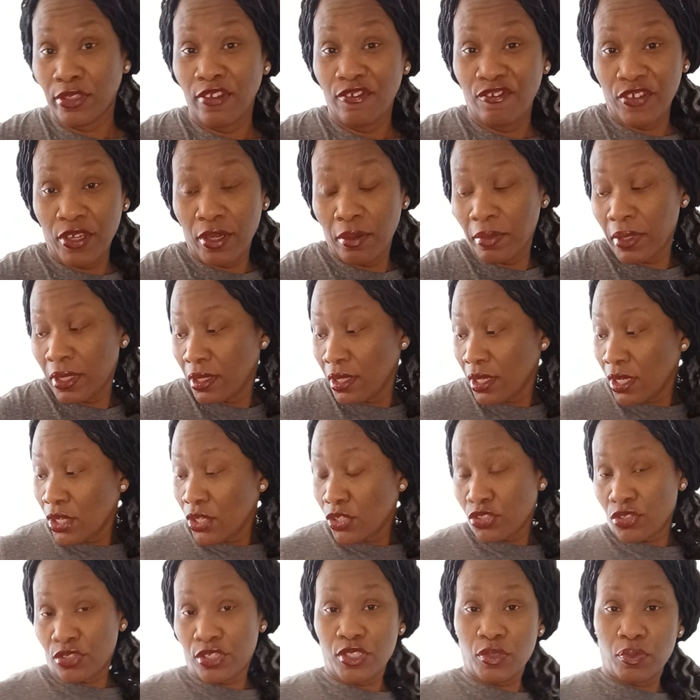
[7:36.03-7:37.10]
You feel me?
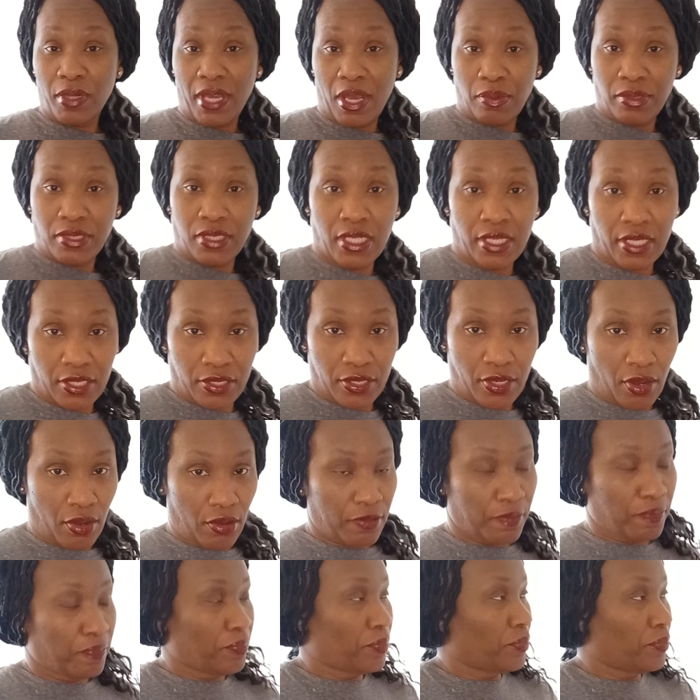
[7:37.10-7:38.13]
So this is what I was thinking, y'all.